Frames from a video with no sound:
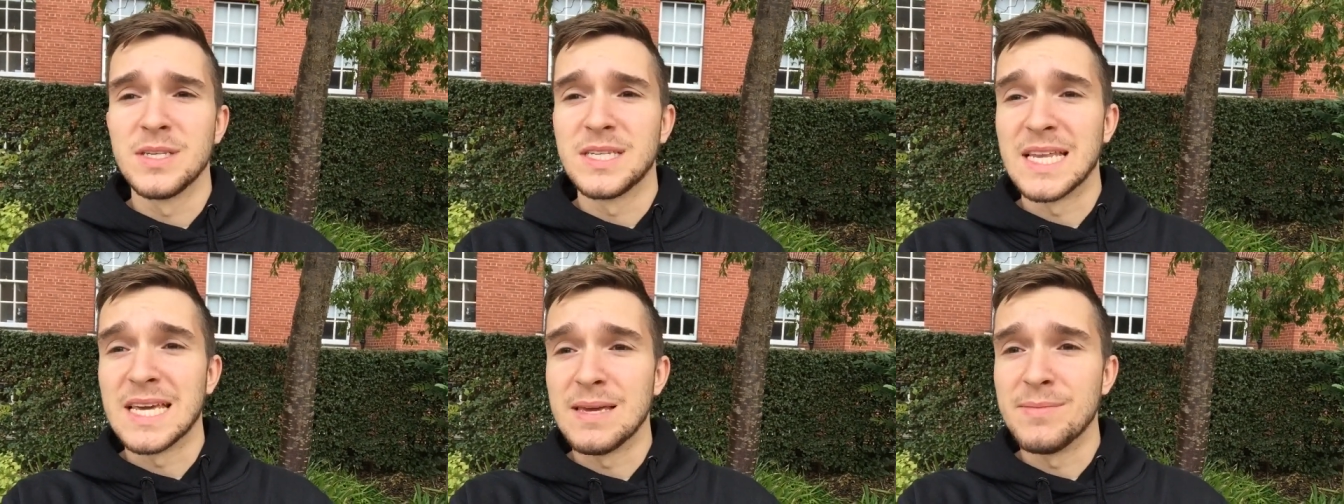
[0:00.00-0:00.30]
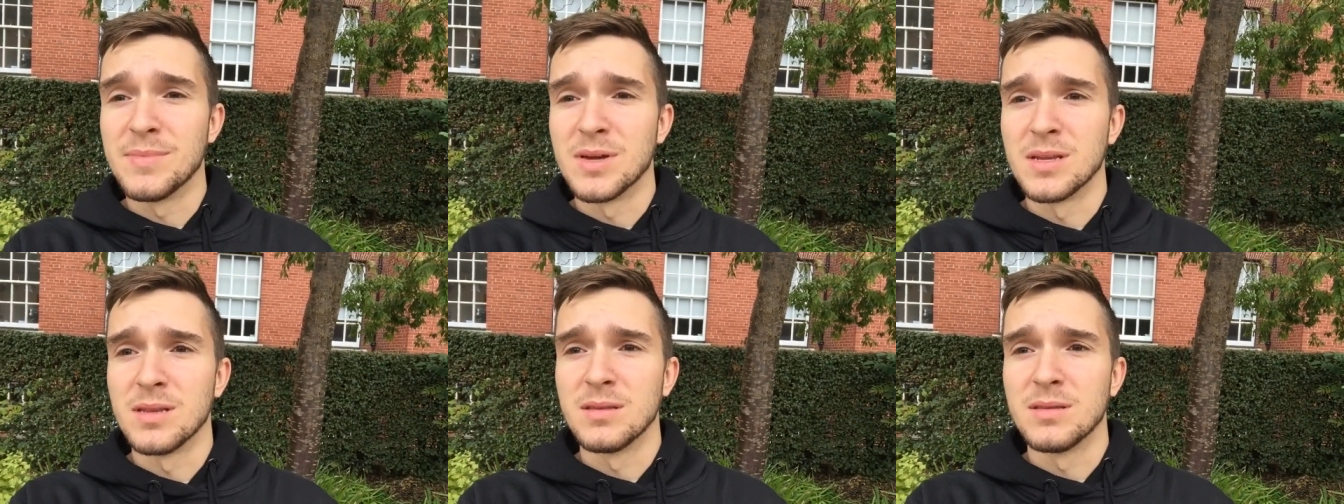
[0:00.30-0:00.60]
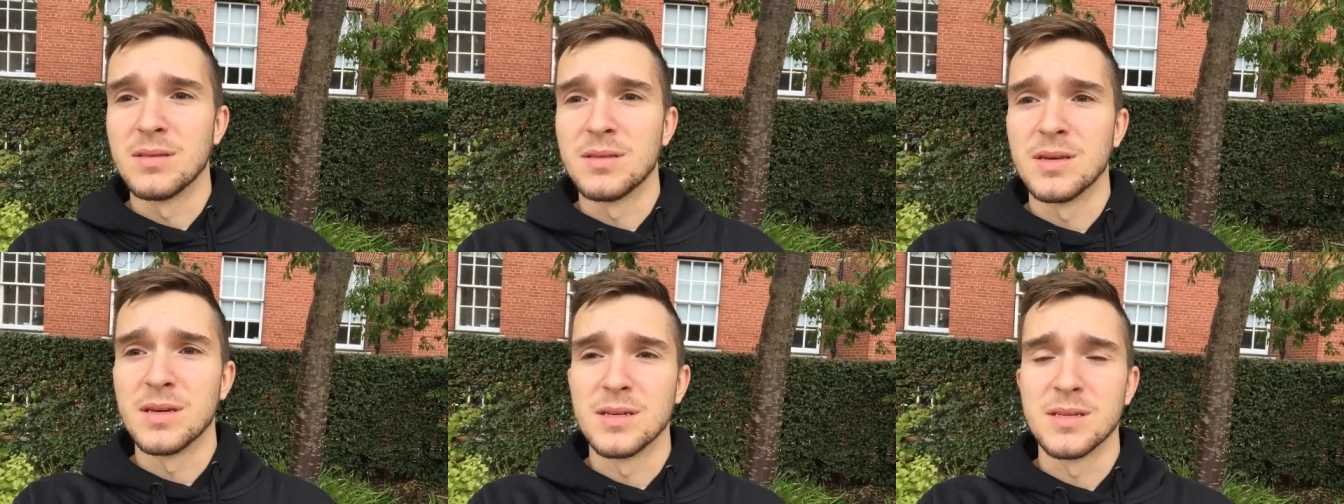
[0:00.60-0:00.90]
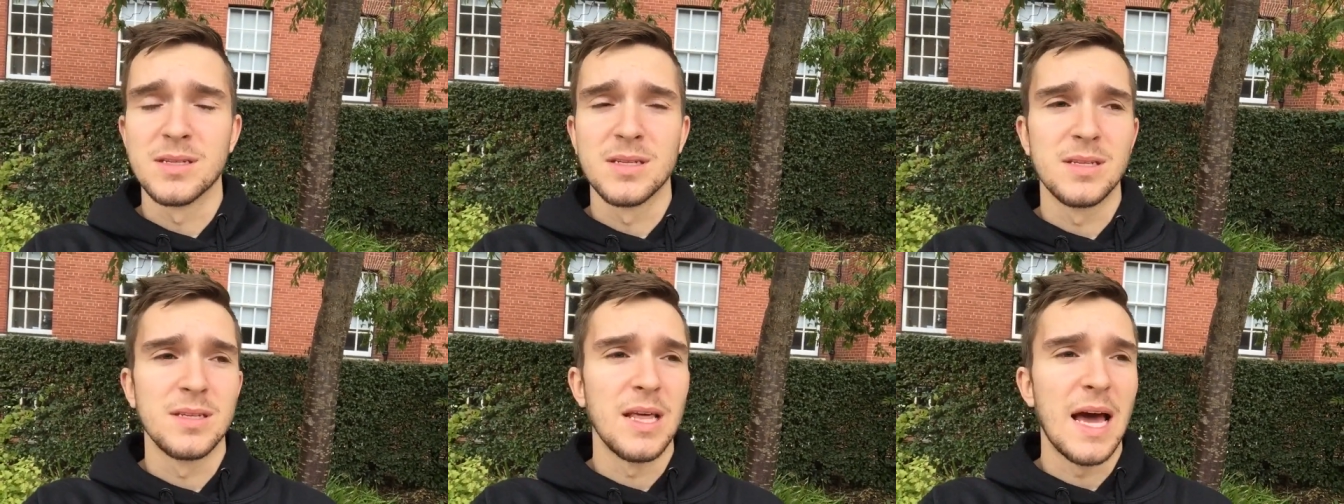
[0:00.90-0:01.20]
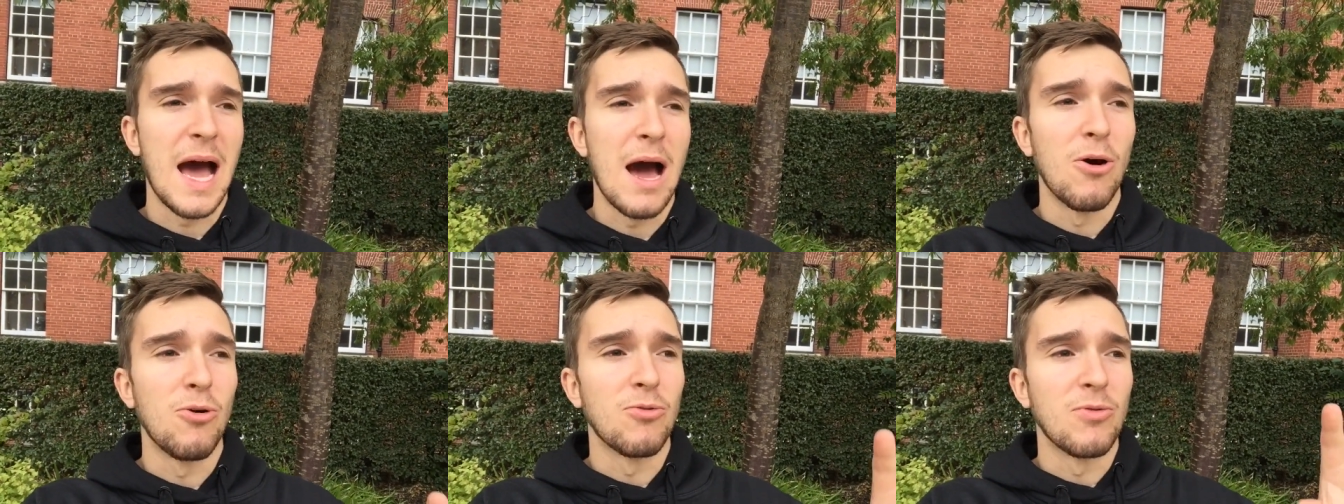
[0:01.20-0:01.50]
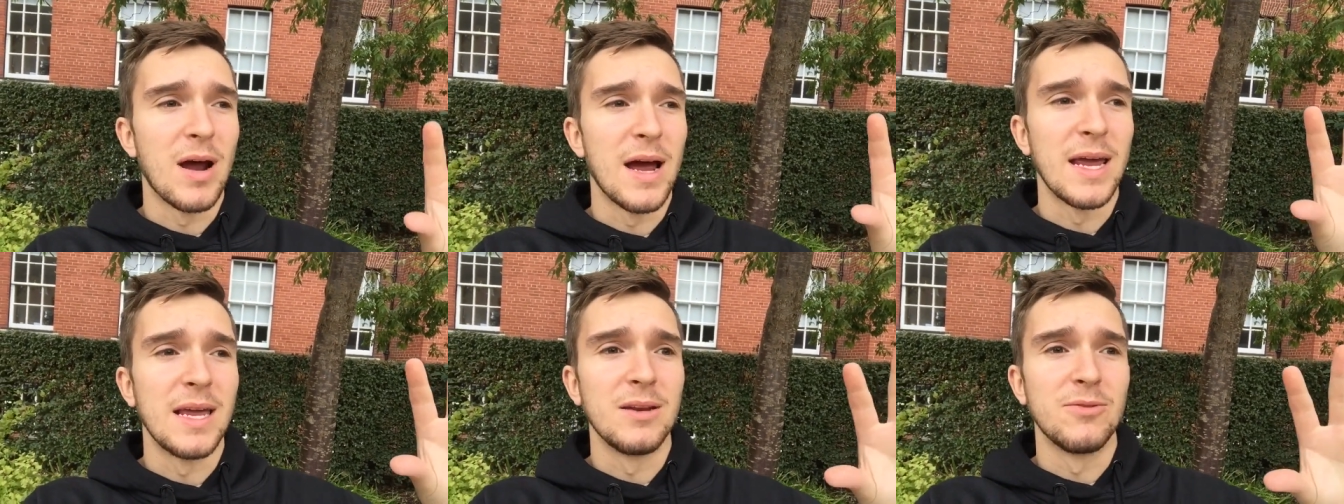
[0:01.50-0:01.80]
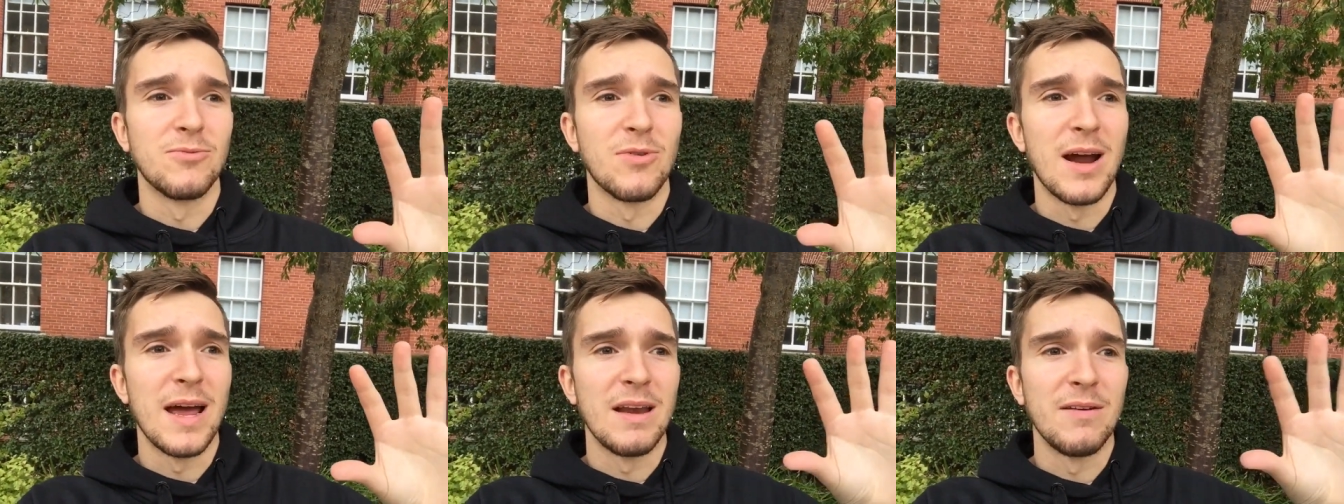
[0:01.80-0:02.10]
demon that's outright
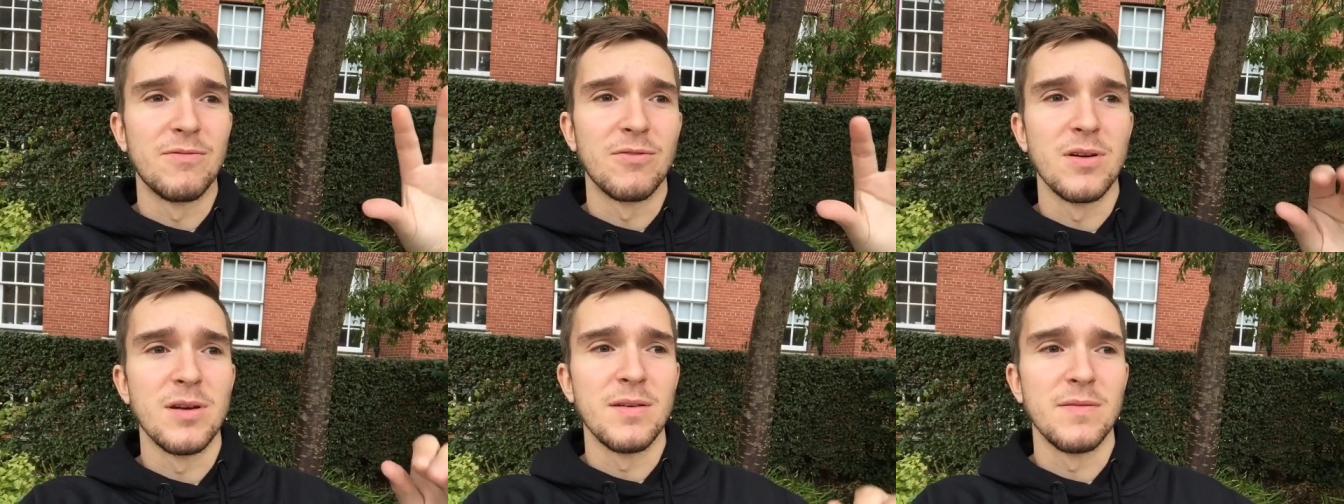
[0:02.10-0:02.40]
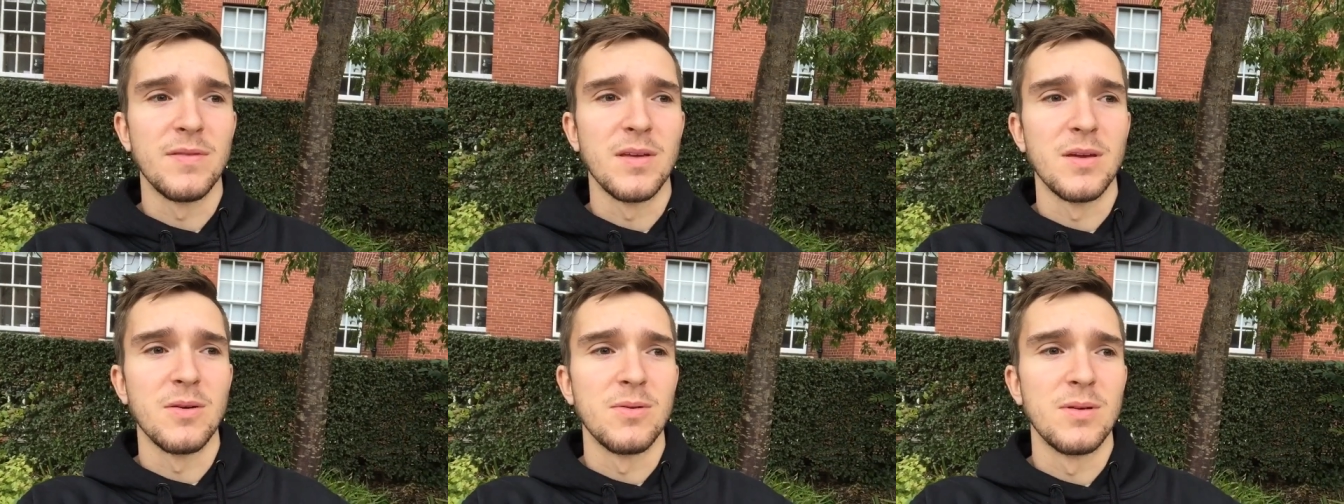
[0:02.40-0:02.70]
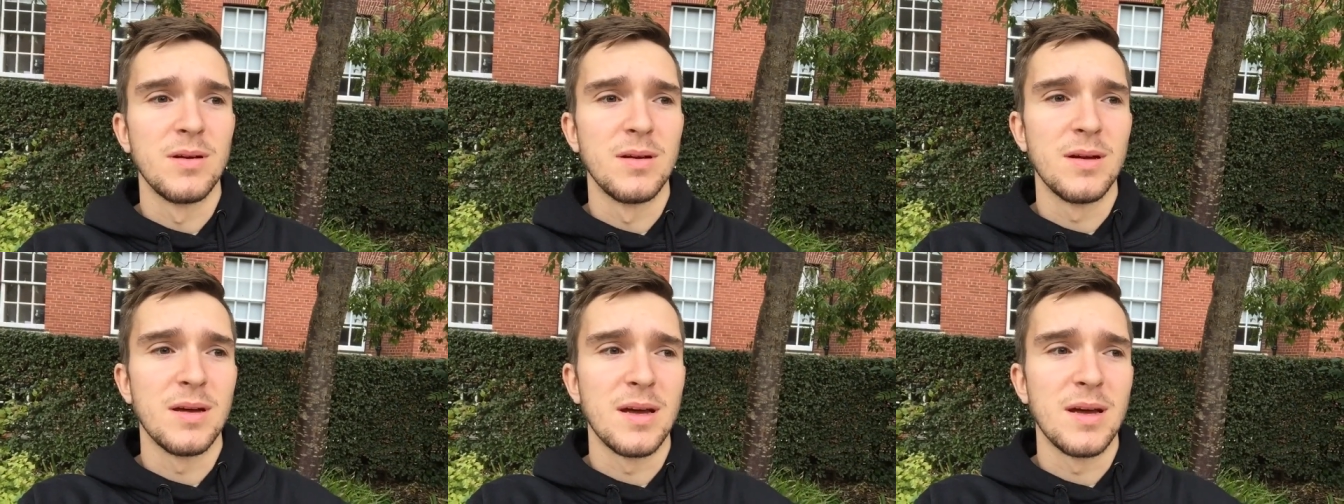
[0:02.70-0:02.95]
and right in front of you.